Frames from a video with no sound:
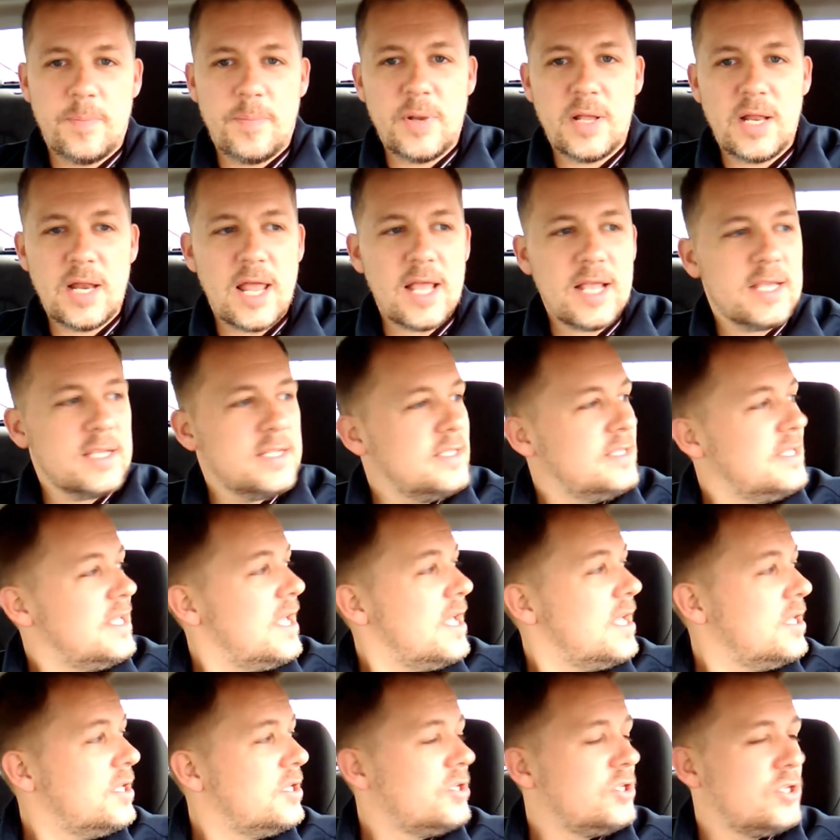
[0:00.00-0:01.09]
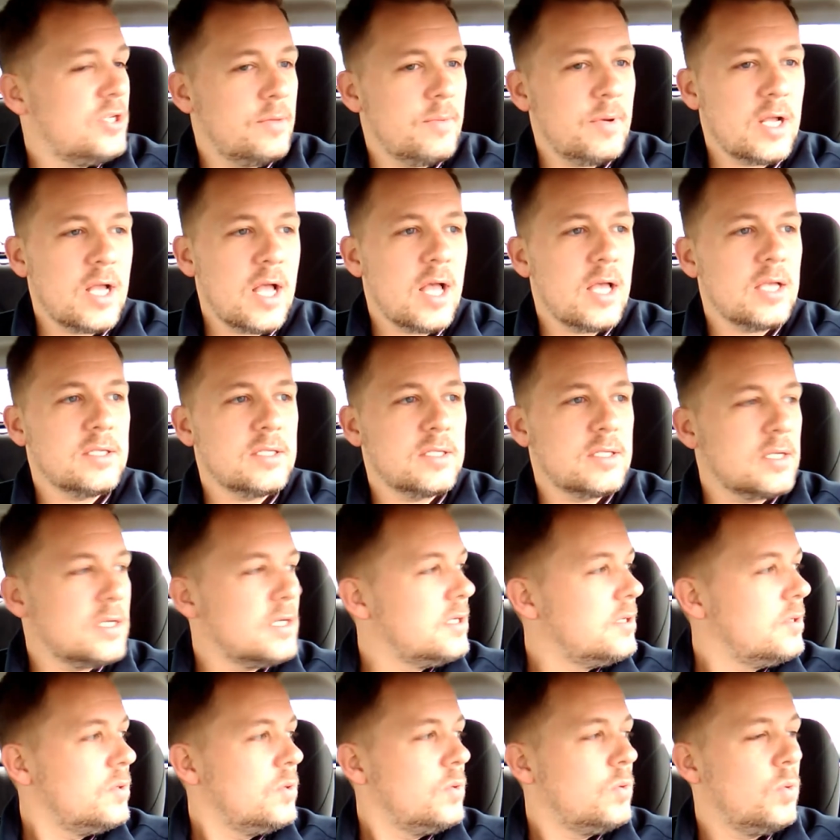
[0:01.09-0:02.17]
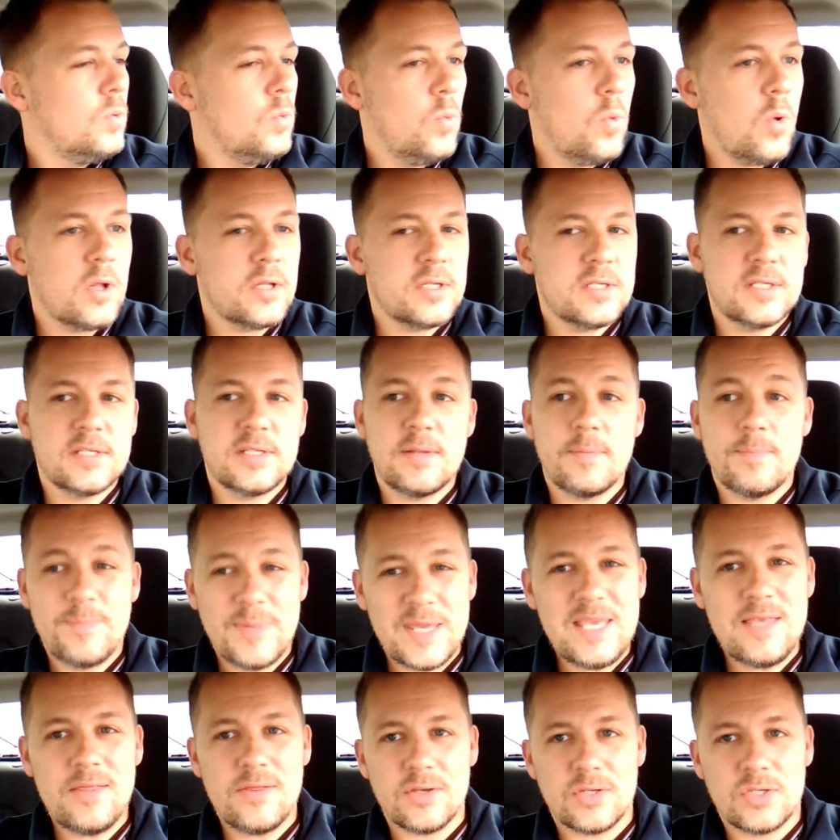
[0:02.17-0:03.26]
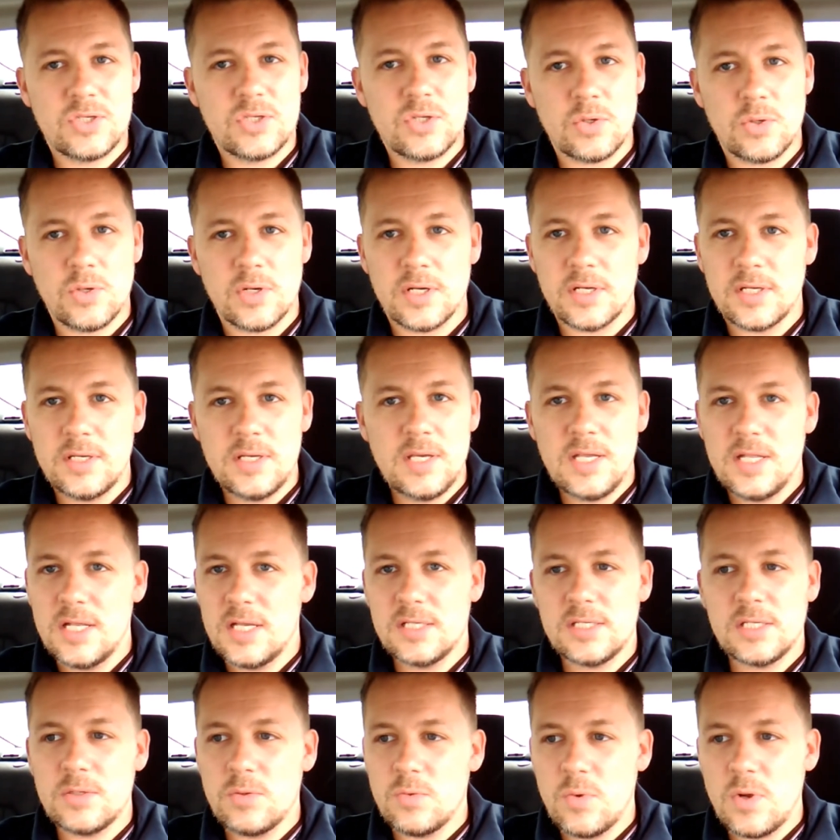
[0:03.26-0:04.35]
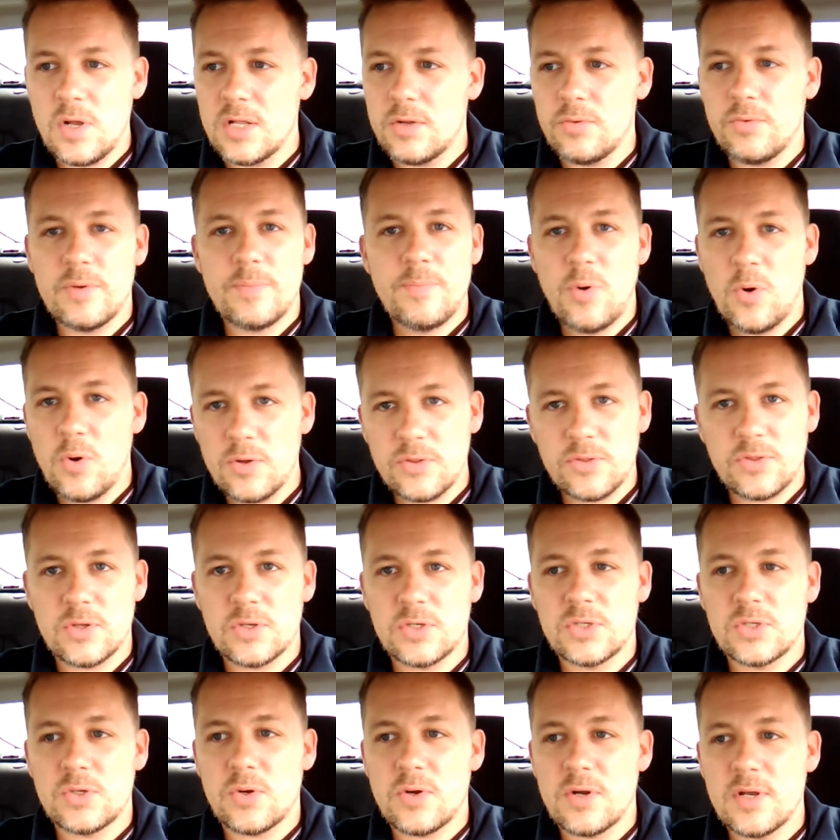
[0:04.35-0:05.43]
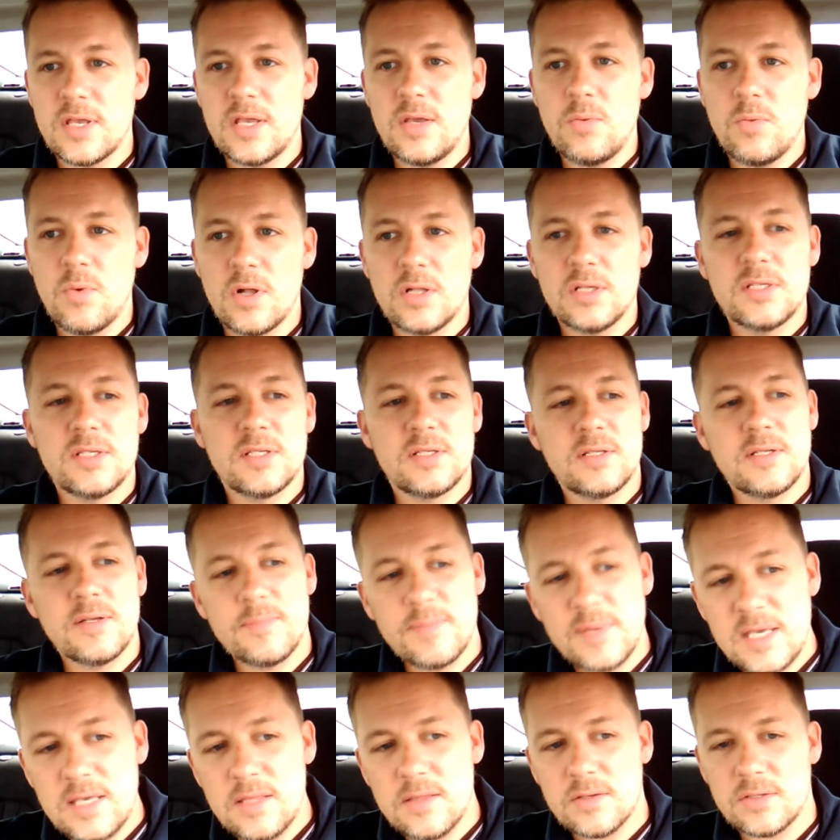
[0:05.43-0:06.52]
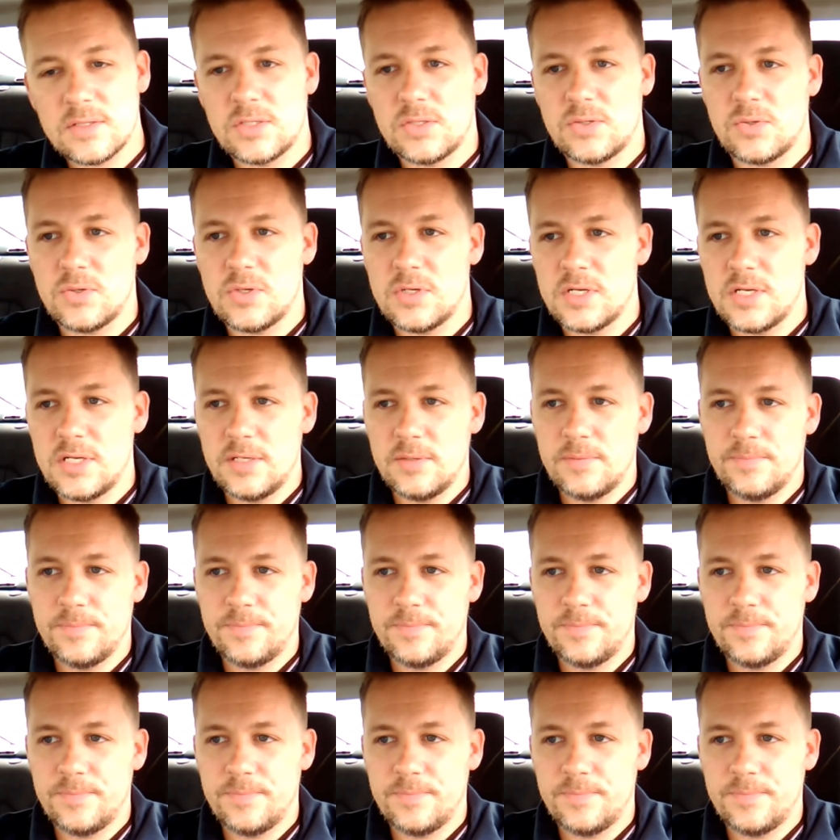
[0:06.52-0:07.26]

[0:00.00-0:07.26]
But like I said, Jim Acosta wants to be the story. He doesn't want to report the story, he wants to be the story.